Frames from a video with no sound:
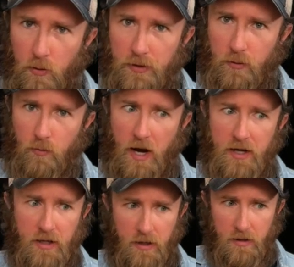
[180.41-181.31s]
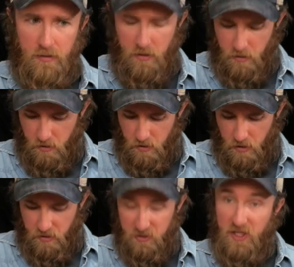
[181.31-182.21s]
with the right hand,
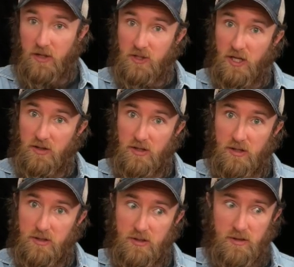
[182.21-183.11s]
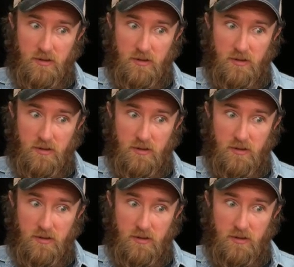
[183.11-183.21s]
and it sounds like this.